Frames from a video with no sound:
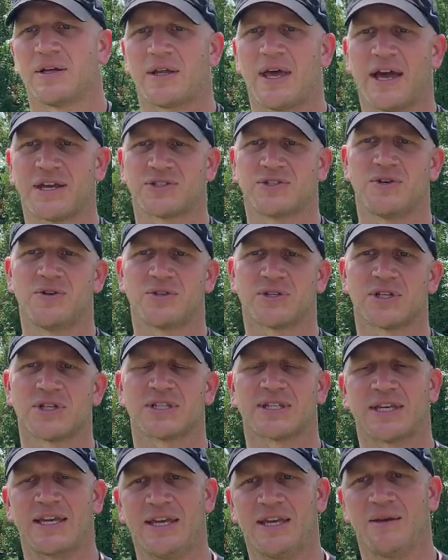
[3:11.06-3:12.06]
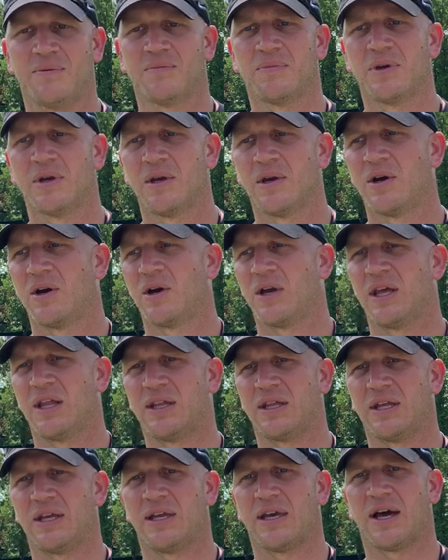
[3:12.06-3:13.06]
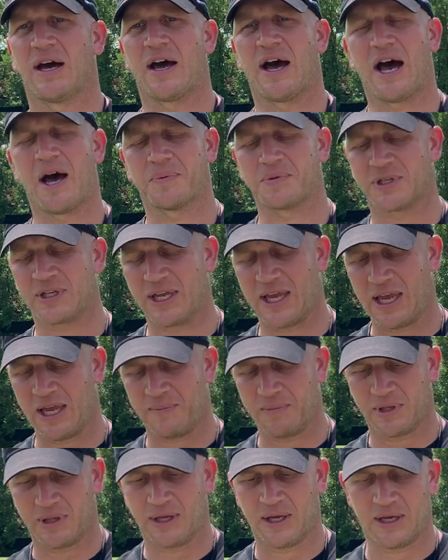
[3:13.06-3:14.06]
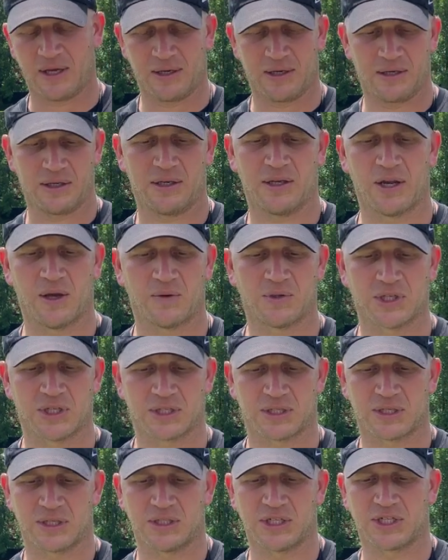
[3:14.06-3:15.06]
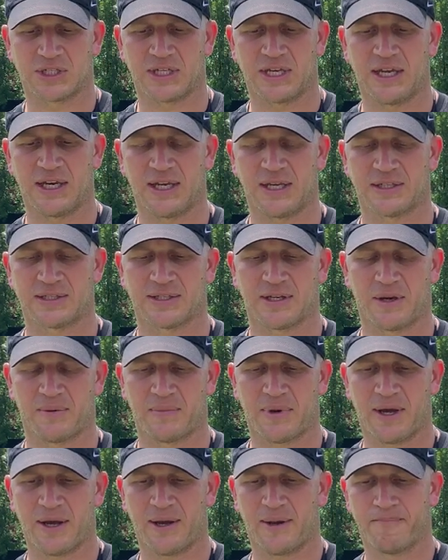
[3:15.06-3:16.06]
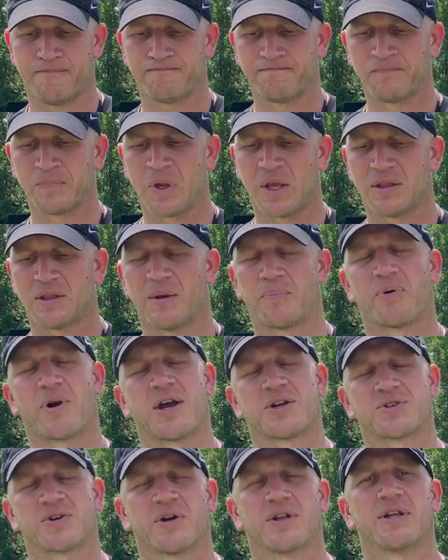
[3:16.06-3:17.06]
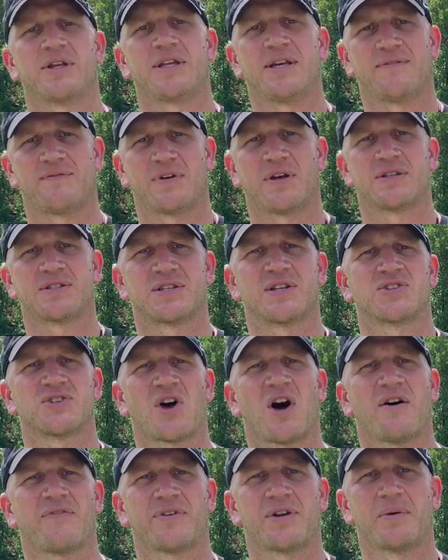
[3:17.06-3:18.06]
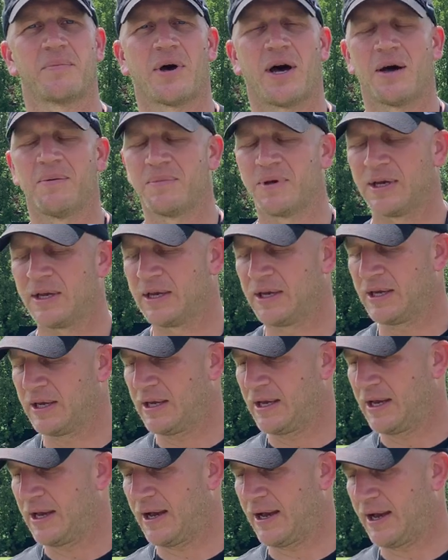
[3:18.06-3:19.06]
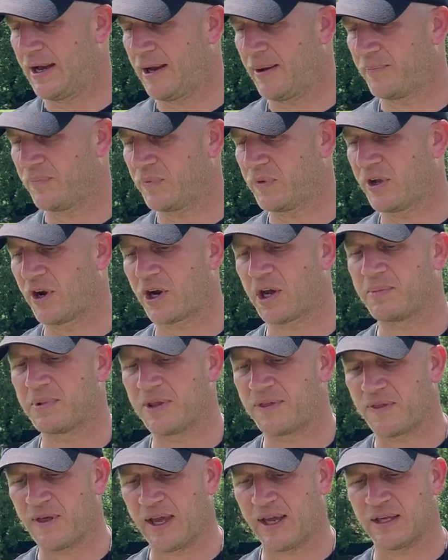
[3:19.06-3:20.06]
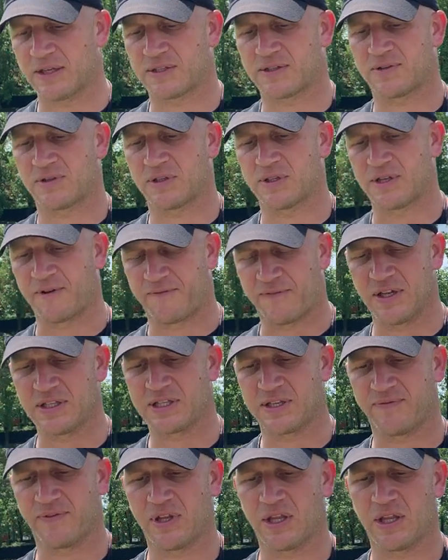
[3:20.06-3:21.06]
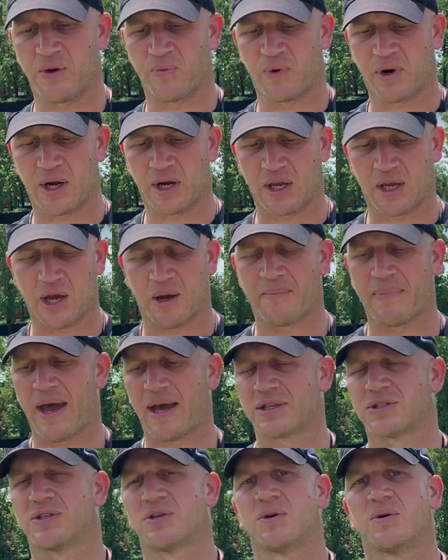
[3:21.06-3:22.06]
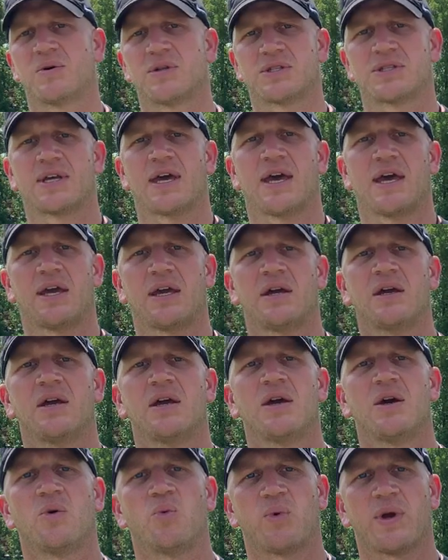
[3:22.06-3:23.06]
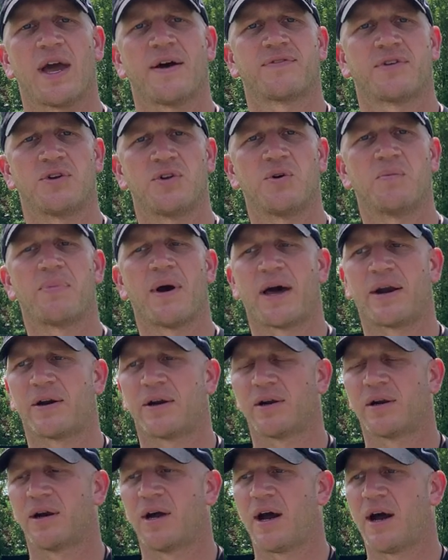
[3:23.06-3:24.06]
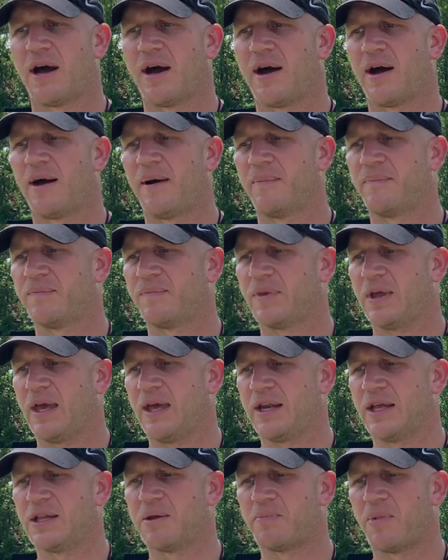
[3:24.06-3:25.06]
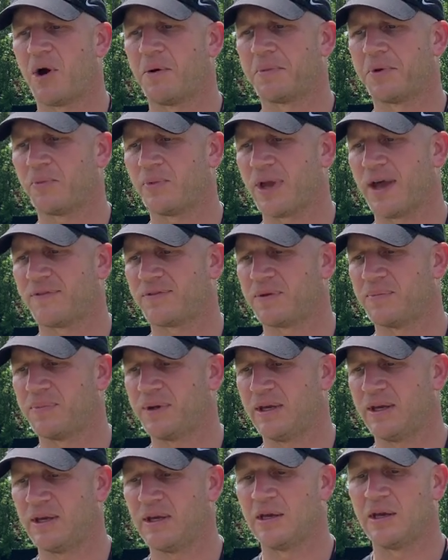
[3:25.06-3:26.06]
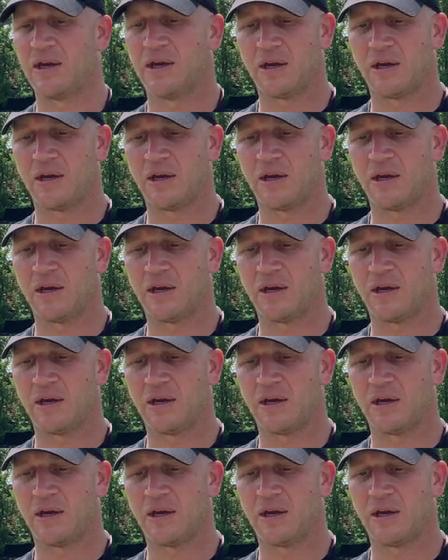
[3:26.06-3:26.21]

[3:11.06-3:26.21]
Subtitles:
execution of scheme in the option game, and then just getting some the pressure on the defense to soften them up. There are going to be things defensively that we're going to come back to and say we have to do better. And in the moment, we have to be